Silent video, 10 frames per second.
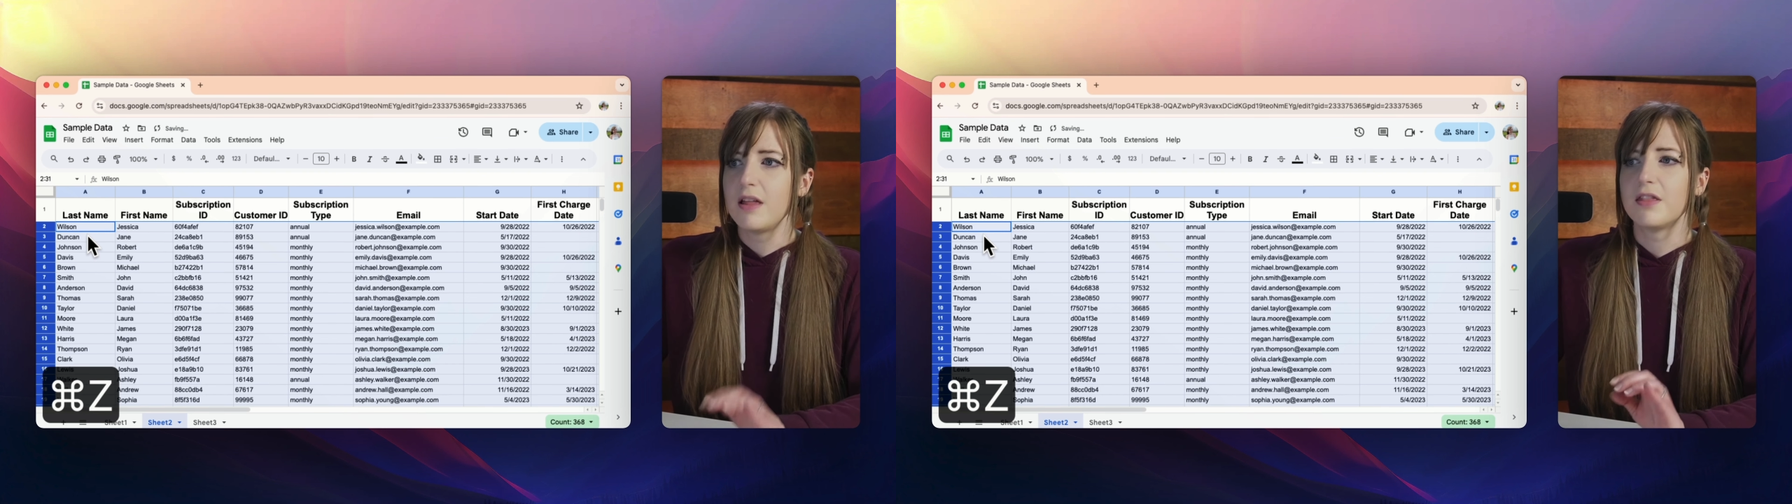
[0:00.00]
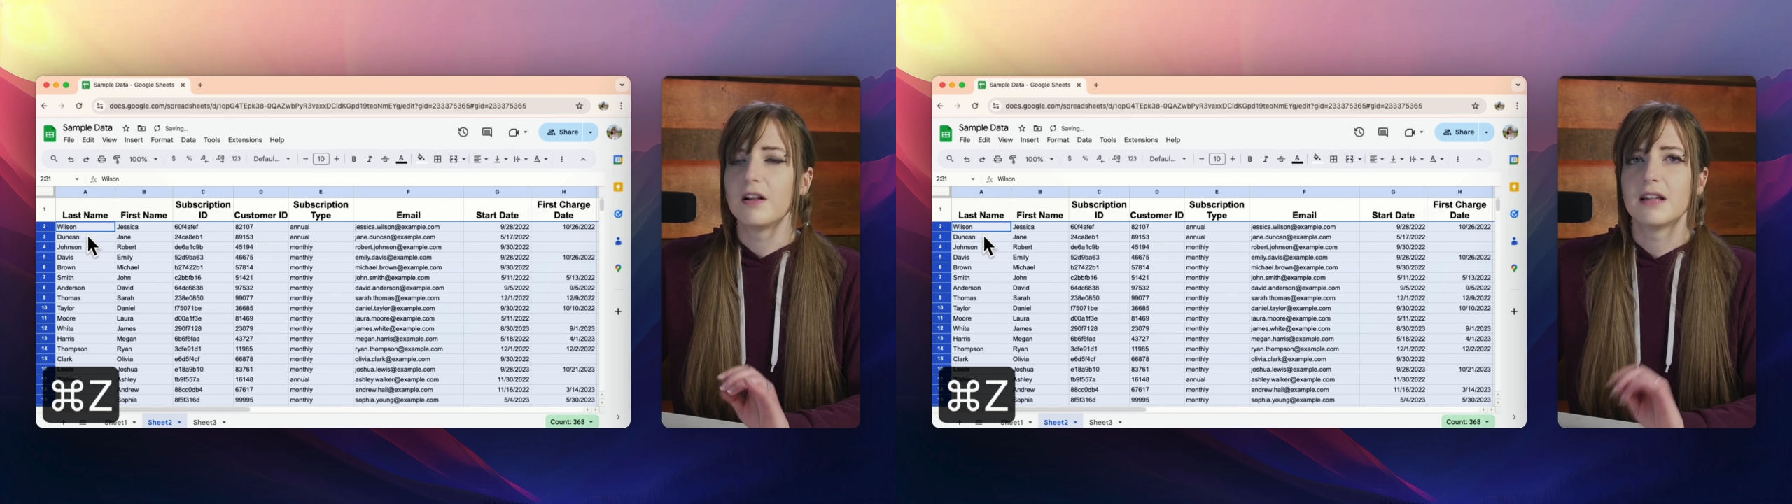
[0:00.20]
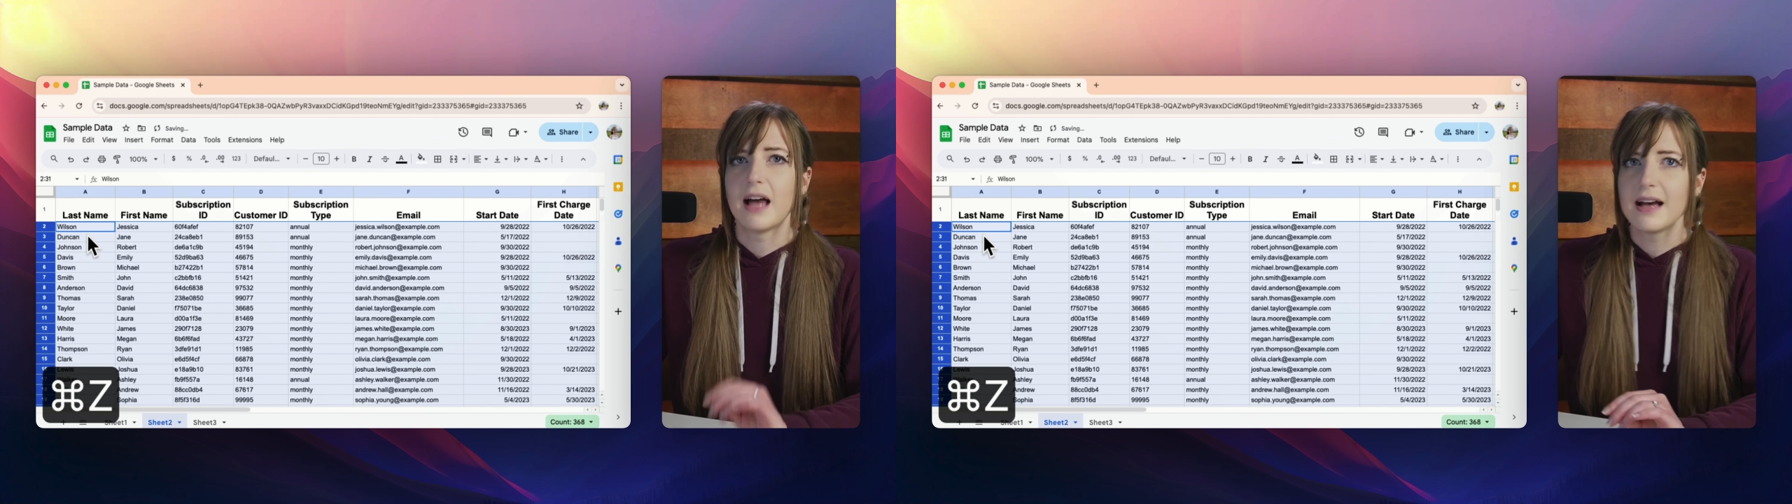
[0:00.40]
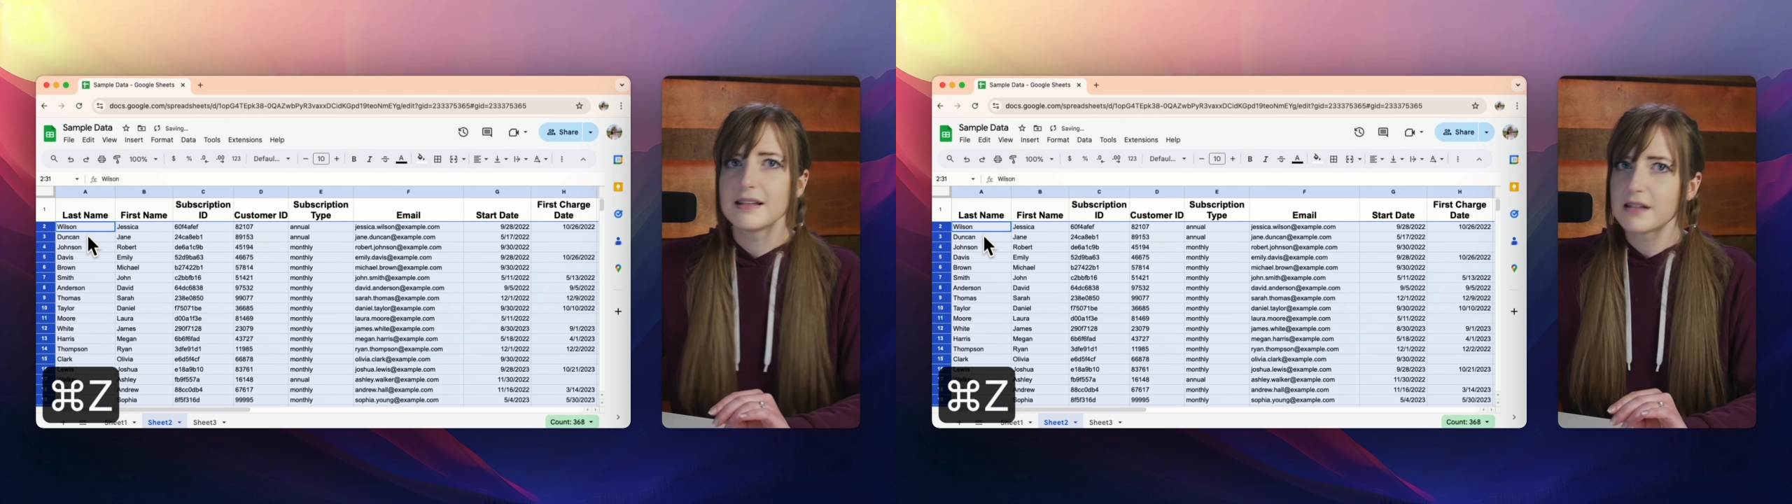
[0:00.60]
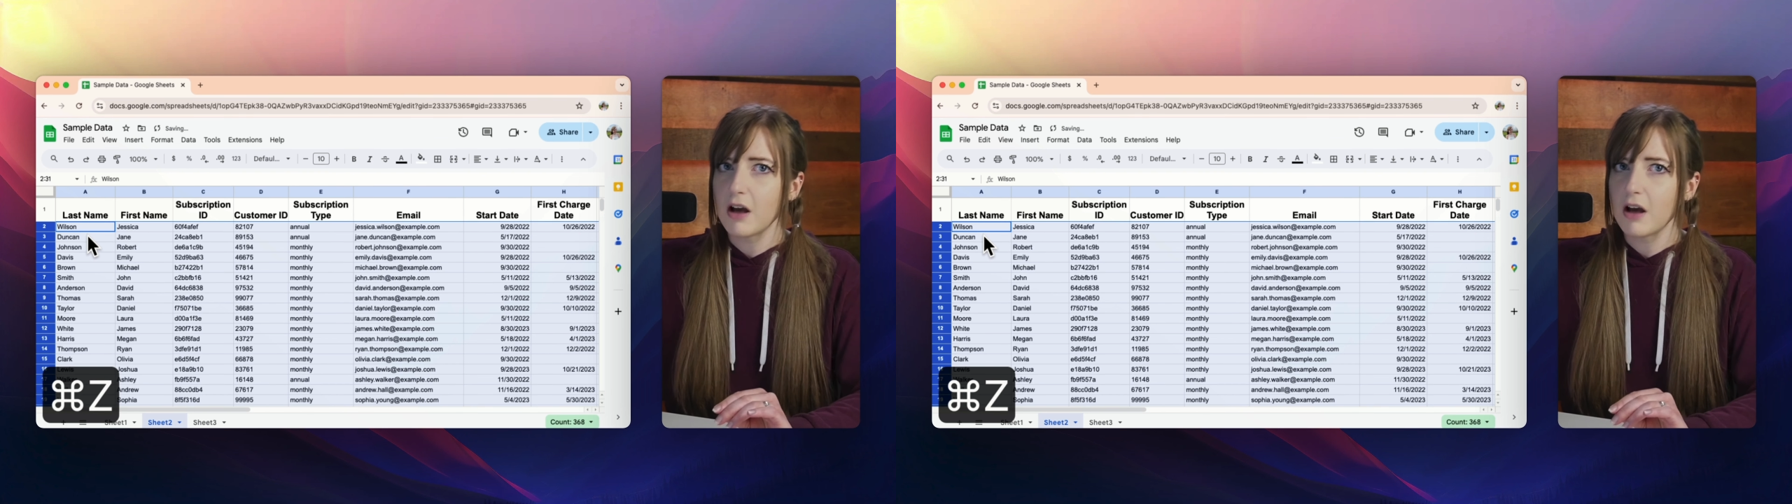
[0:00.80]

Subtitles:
the last